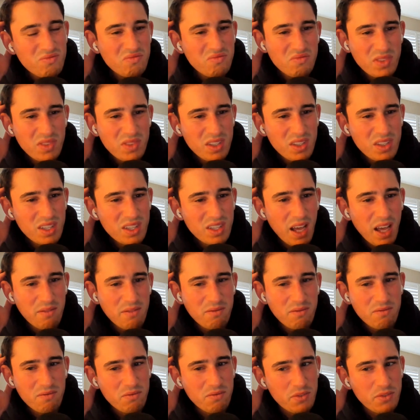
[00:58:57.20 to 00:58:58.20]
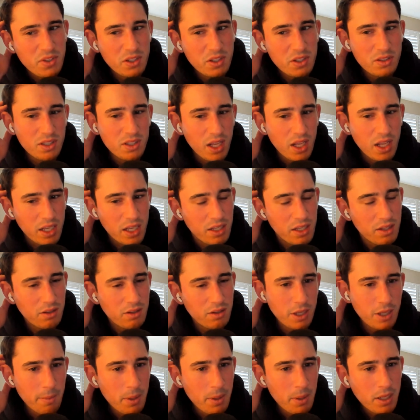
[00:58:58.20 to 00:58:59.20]
that feels like either
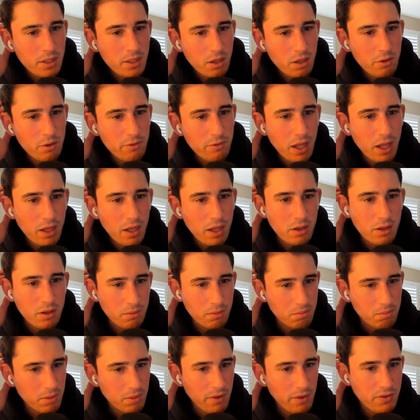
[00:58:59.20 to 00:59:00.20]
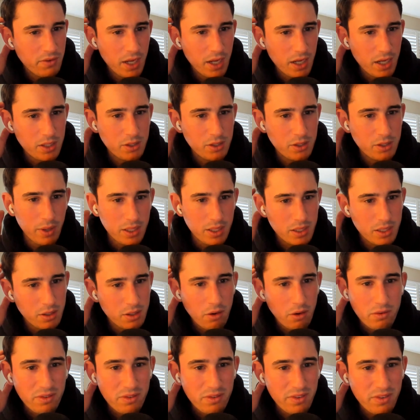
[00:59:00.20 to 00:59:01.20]
Gemini's undervalued or FTX US is
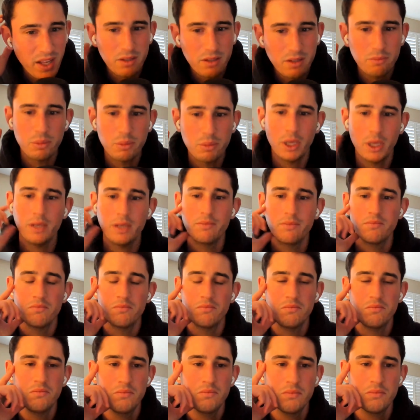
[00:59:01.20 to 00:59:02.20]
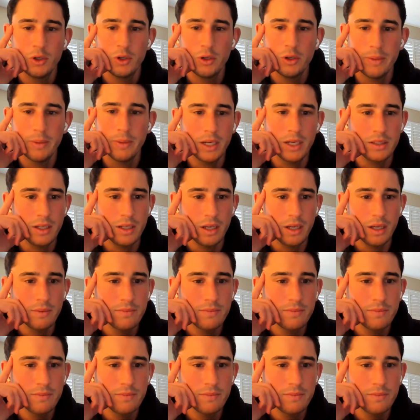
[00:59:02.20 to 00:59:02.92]
overvalued, but who am I to say?